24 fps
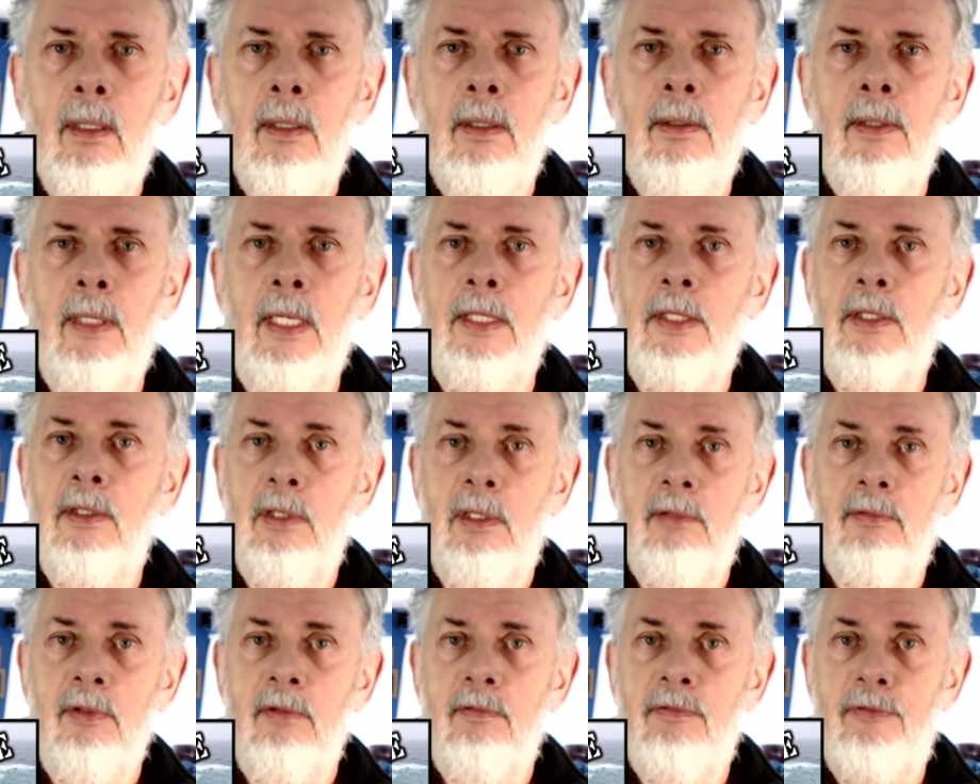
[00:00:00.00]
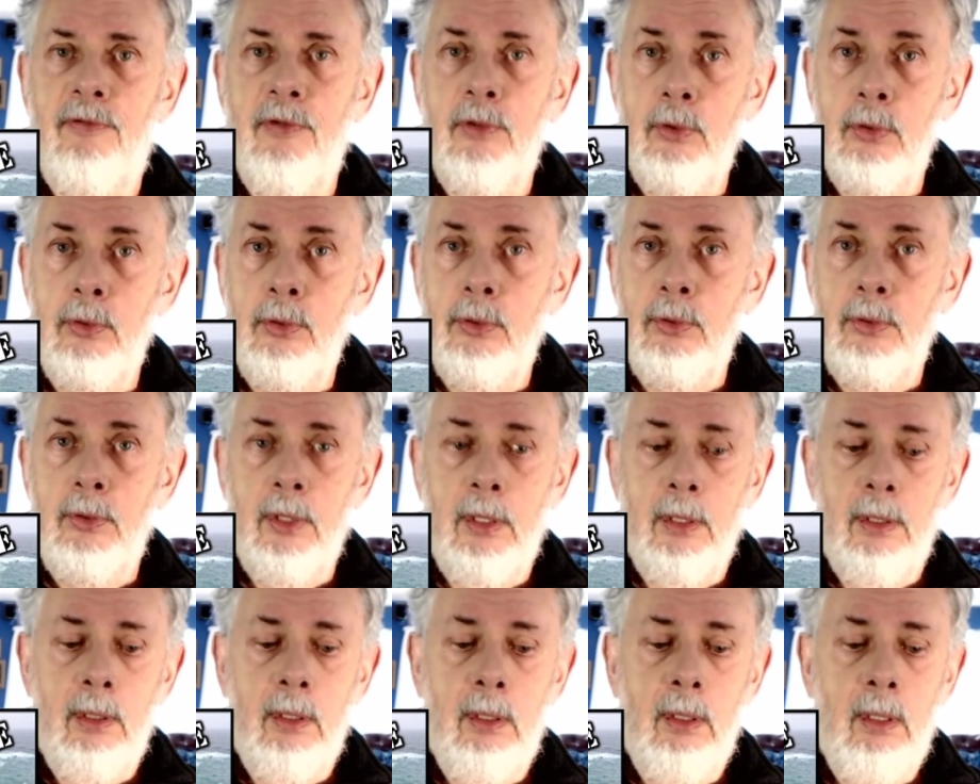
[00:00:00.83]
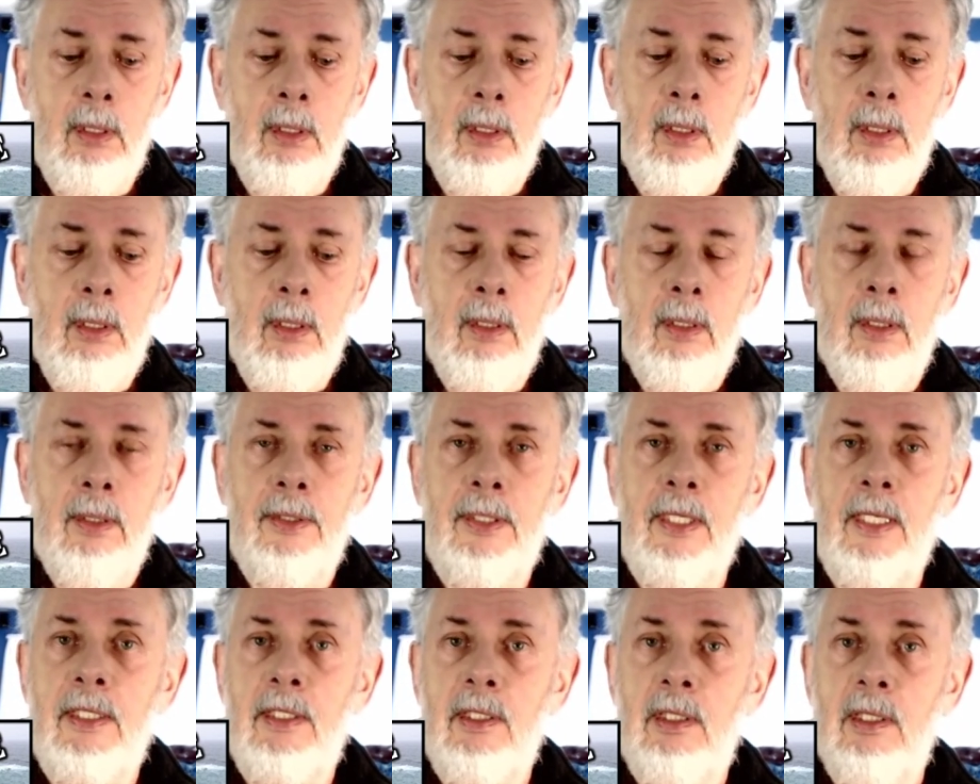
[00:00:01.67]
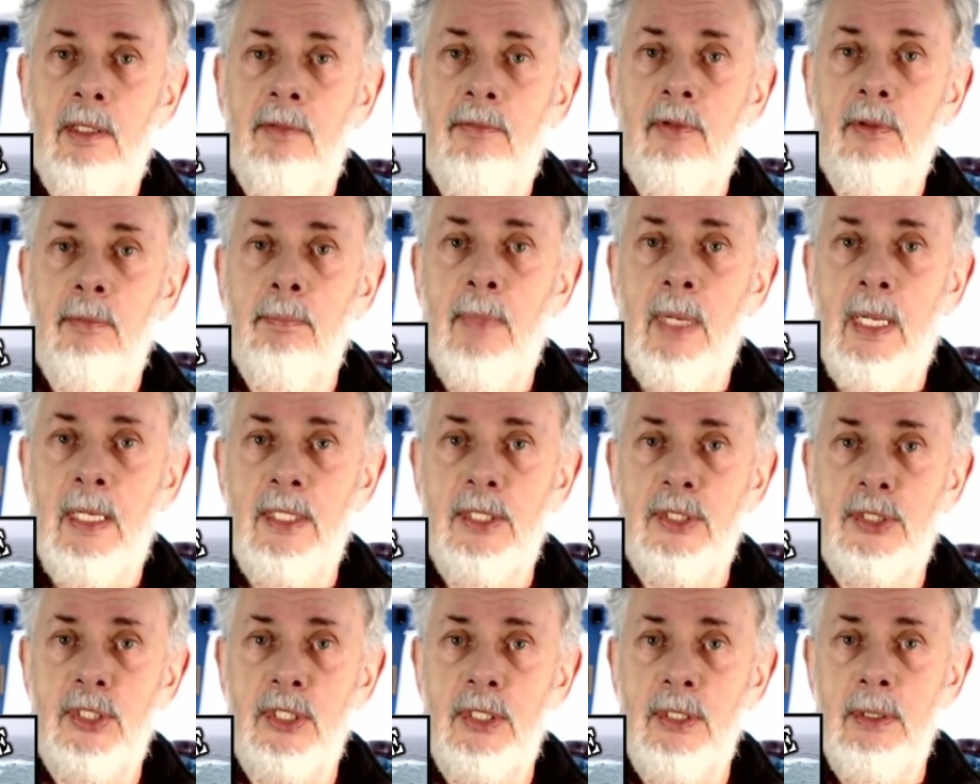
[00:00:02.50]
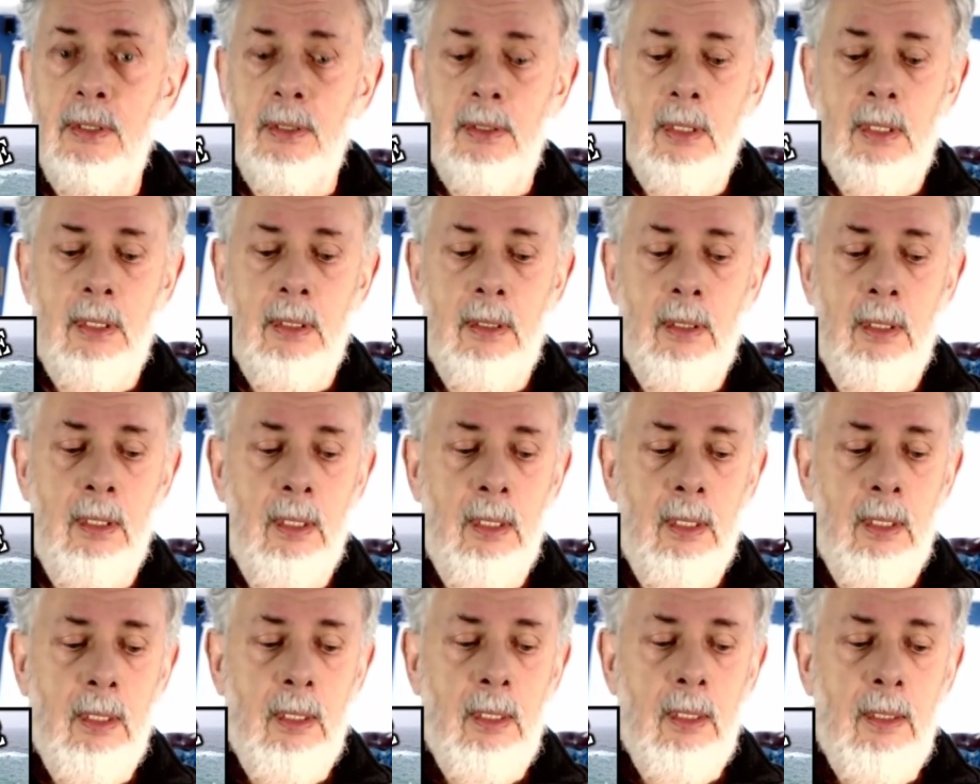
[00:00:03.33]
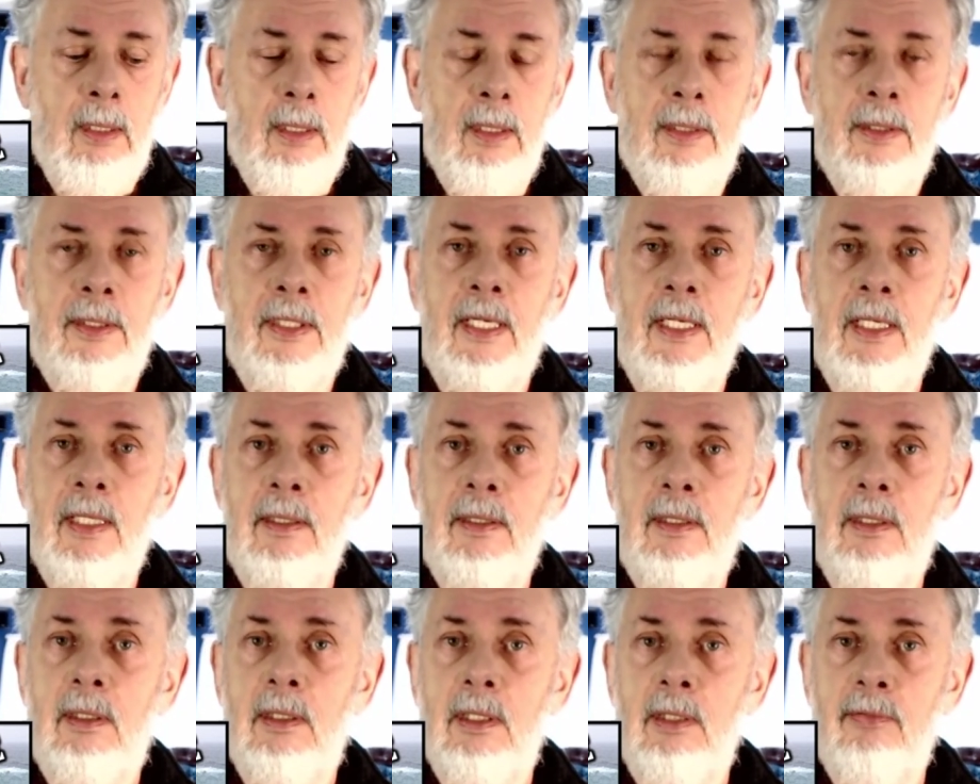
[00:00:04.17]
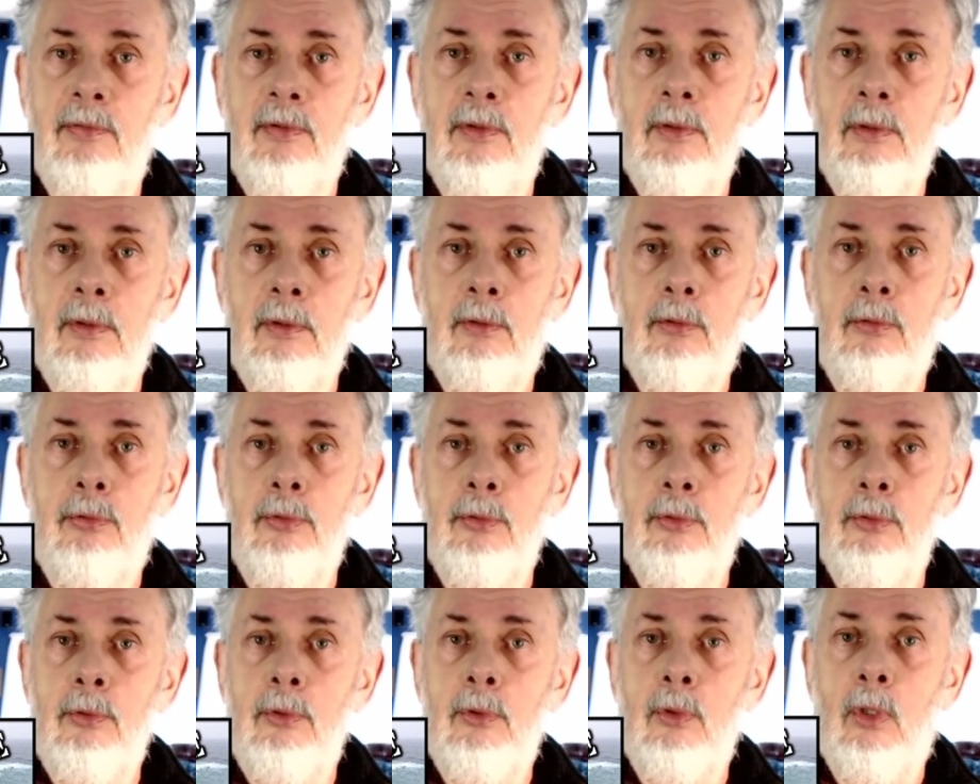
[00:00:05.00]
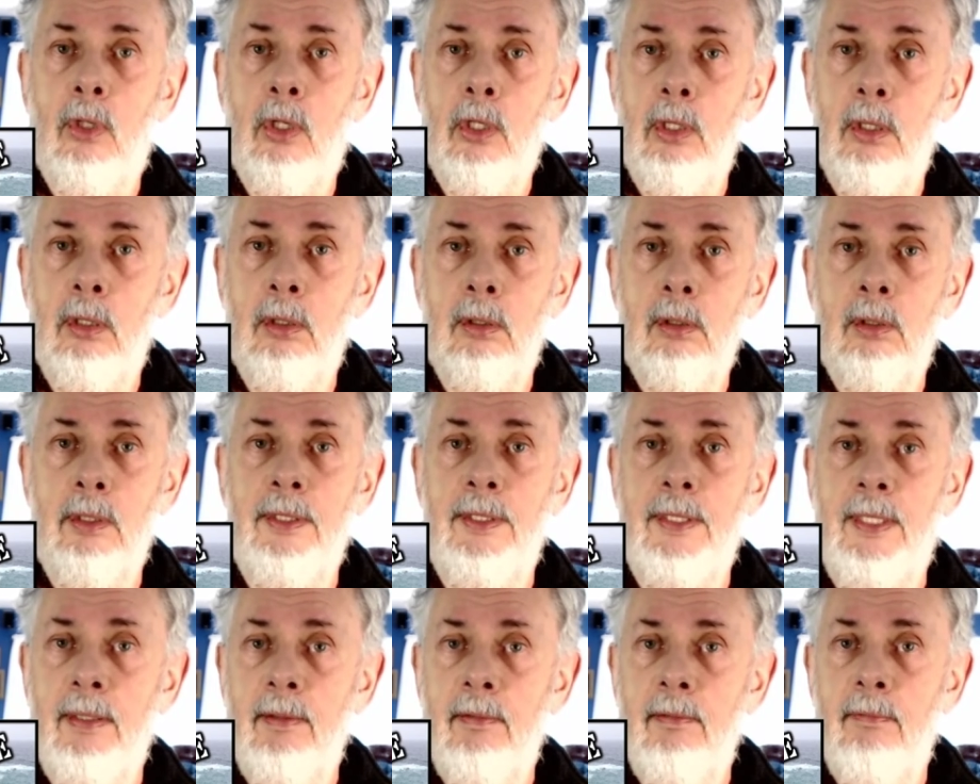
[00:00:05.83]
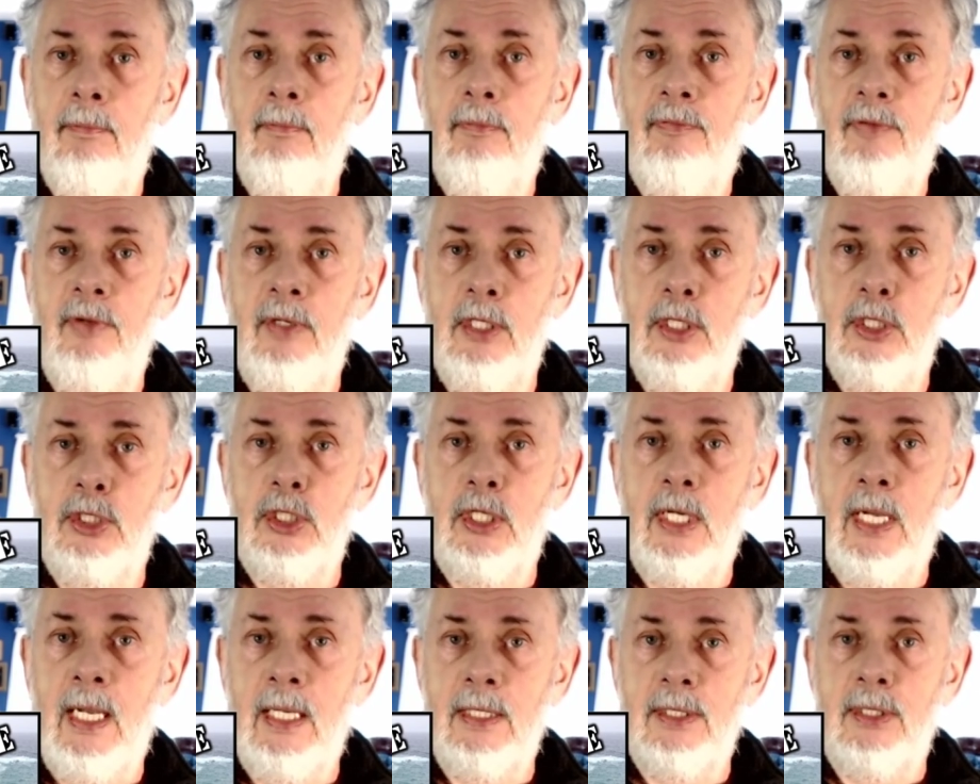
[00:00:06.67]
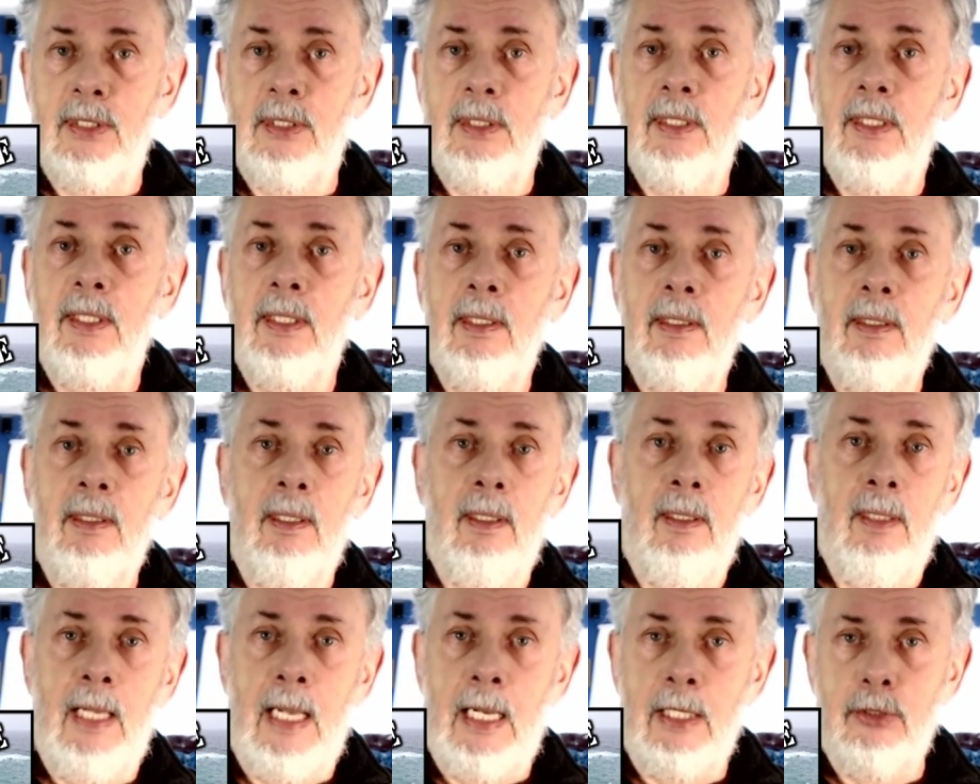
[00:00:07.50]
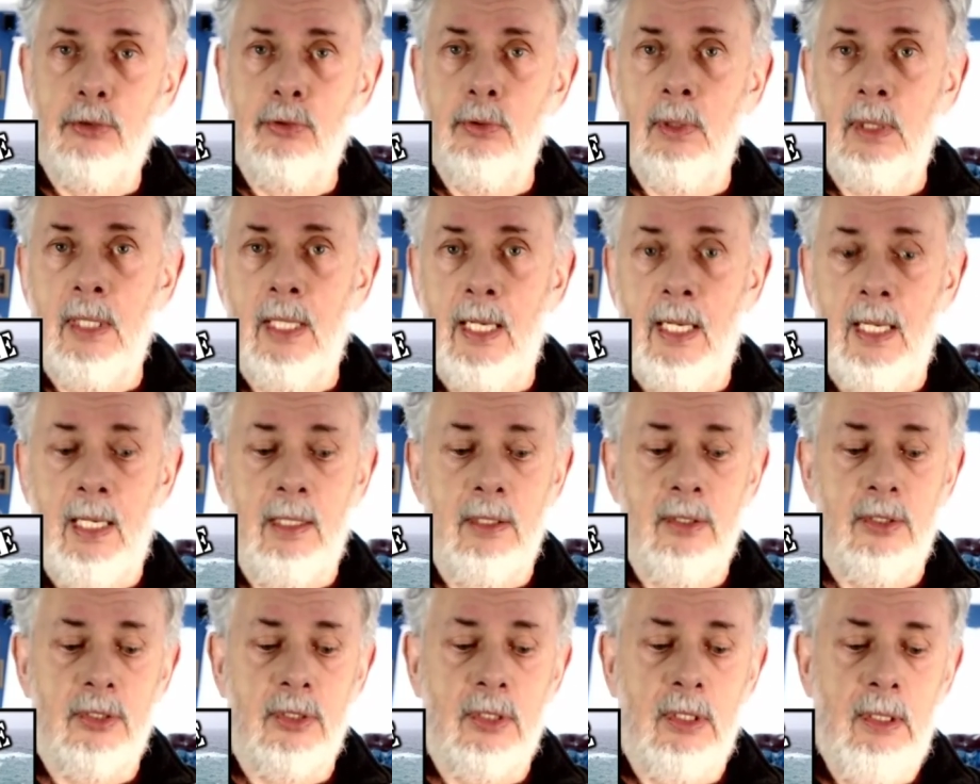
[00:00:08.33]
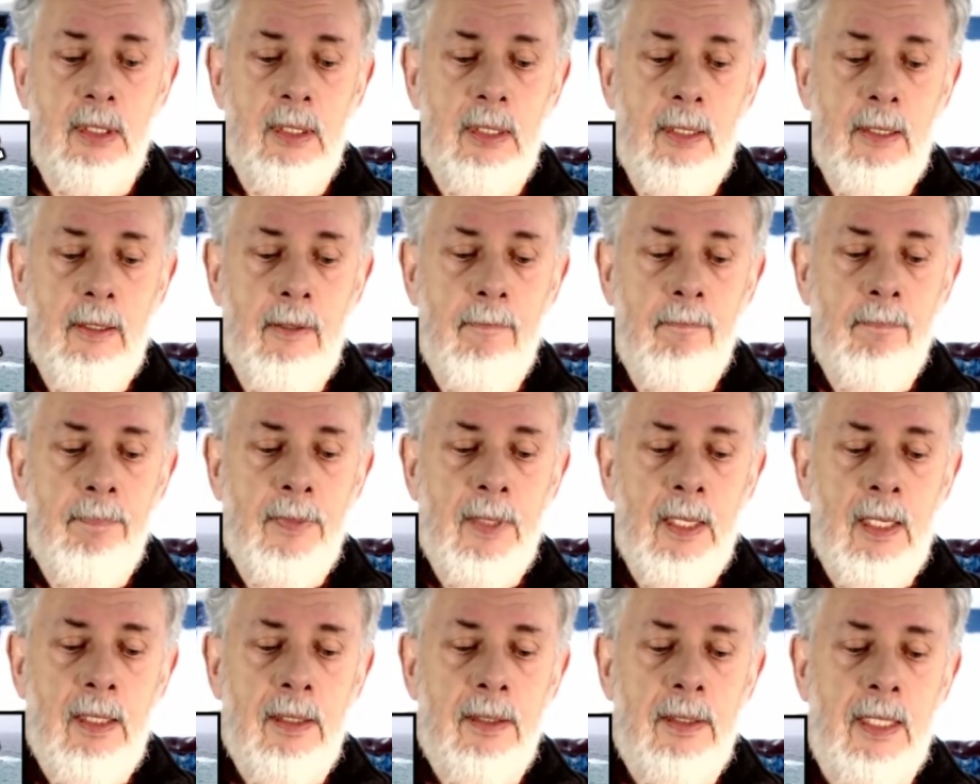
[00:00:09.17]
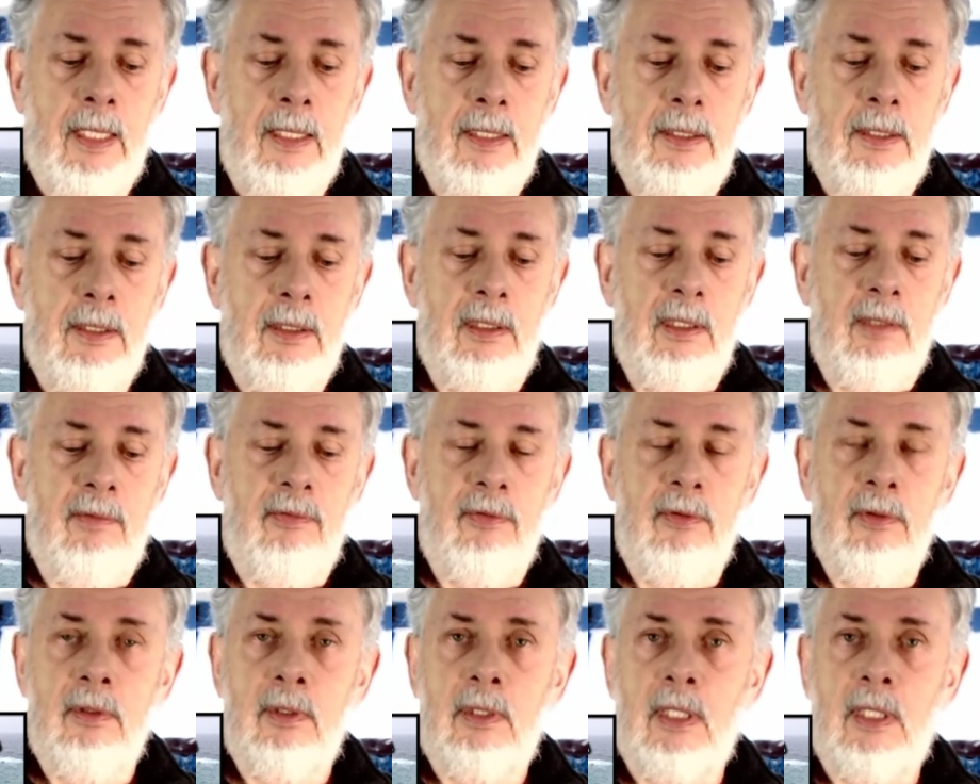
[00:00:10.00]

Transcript: They deliver food, they deliver medicine, they deliver crude oil and finished gasoline and natural gas. They deliver